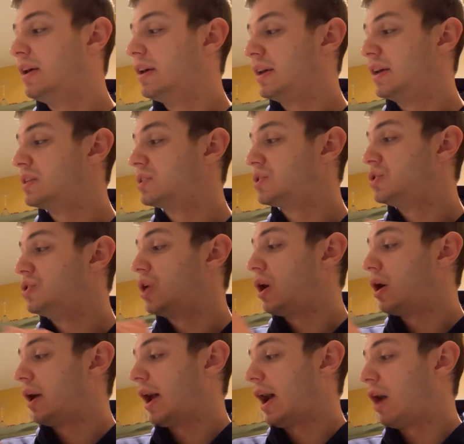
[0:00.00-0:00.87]
is
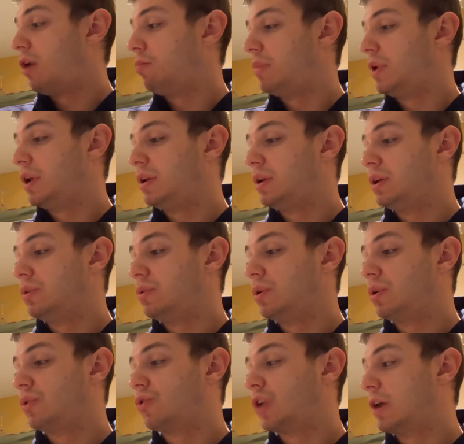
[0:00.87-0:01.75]
not how many
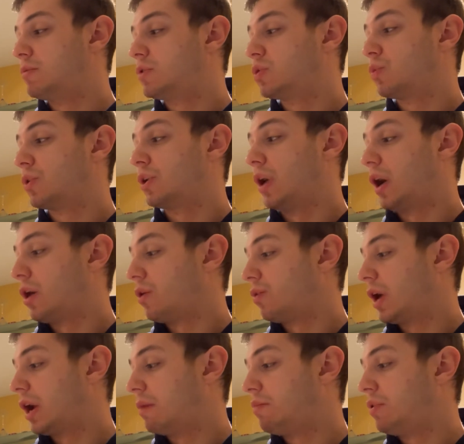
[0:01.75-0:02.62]
grapes were not
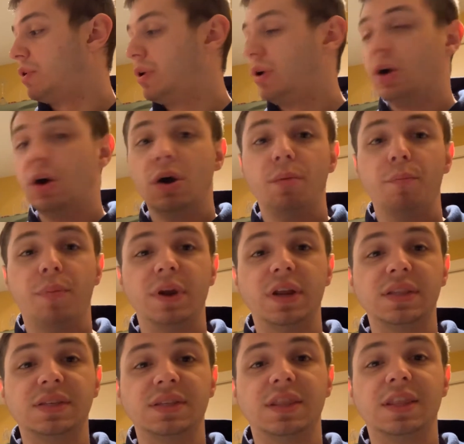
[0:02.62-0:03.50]
ripe, but
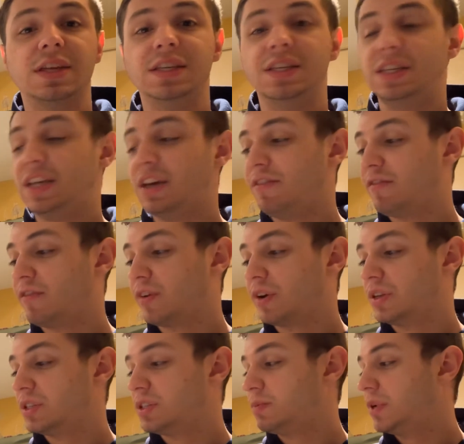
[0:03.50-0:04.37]
it's the
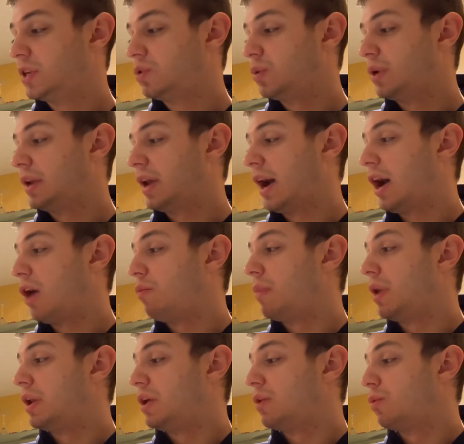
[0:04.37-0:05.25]
difference between how
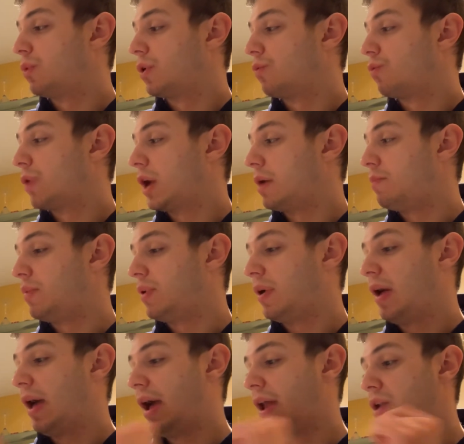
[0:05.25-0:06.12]
many were
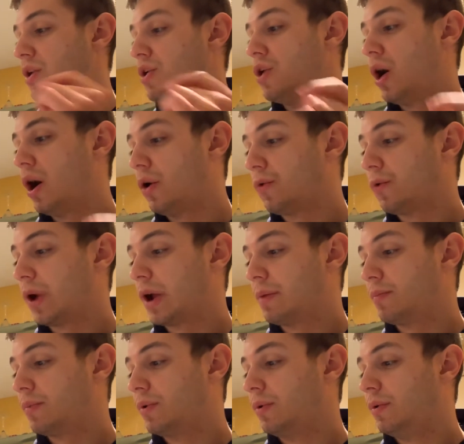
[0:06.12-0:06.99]
ripe and not
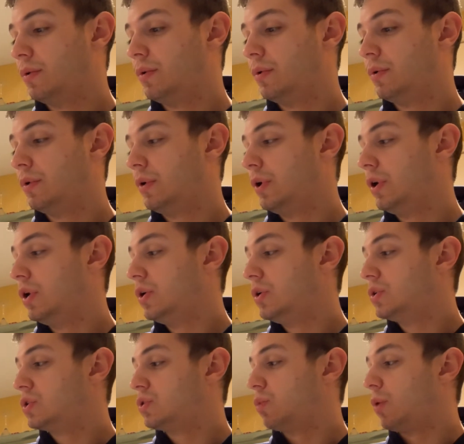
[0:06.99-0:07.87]
ripe.
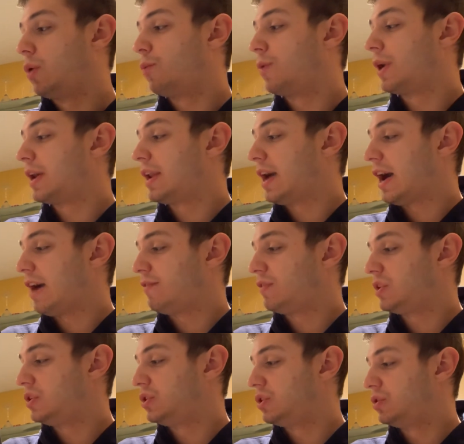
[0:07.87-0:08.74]
So what we're going to have
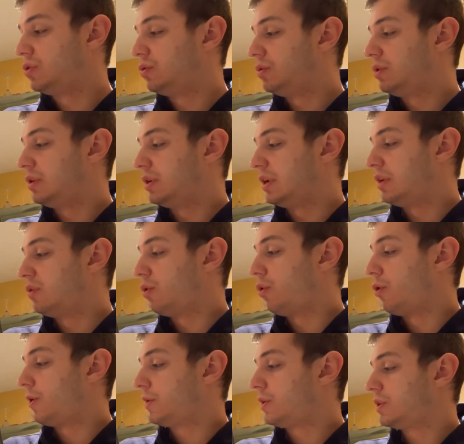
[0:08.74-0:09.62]
to do in
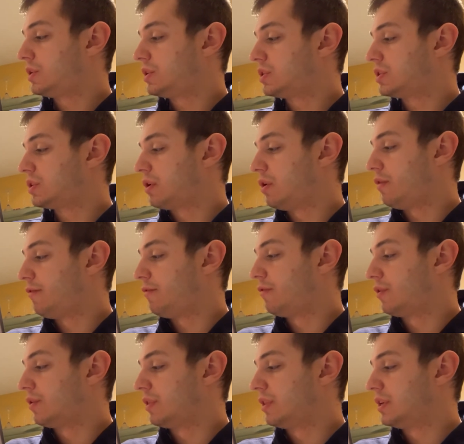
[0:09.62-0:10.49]
order to solve
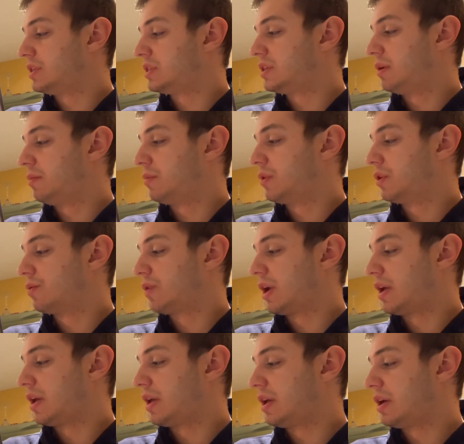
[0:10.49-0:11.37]
for this number
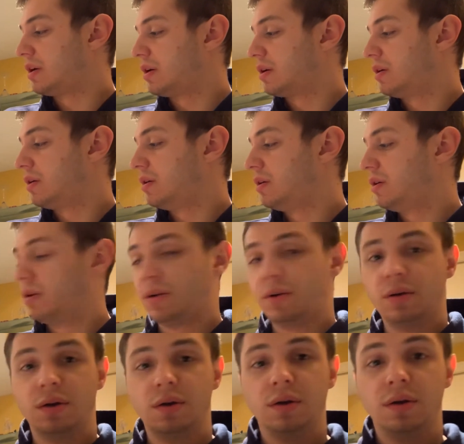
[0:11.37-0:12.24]
right here,
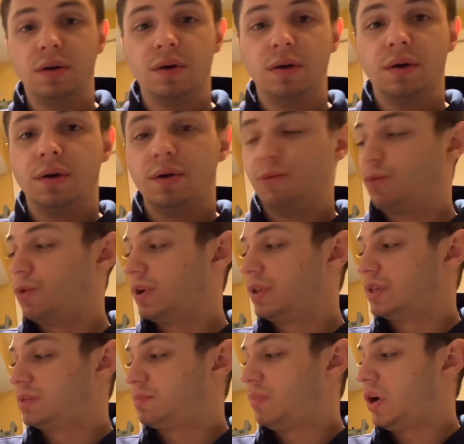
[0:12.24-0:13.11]
where
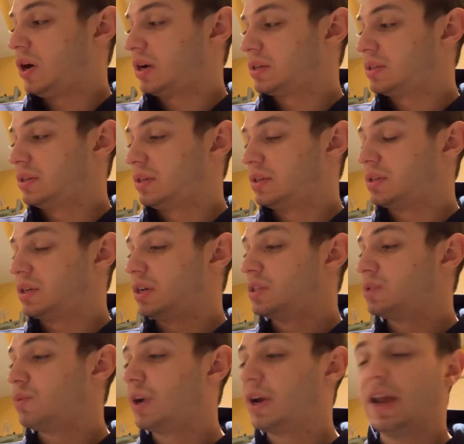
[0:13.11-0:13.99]
this box is
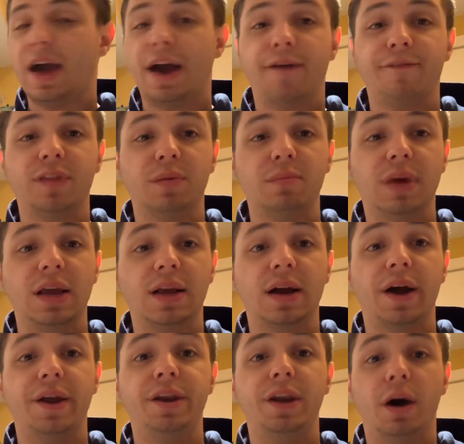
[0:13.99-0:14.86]
we're going to have to make
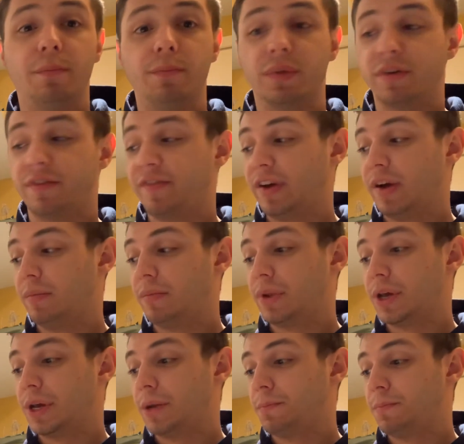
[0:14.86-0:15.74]
a number family.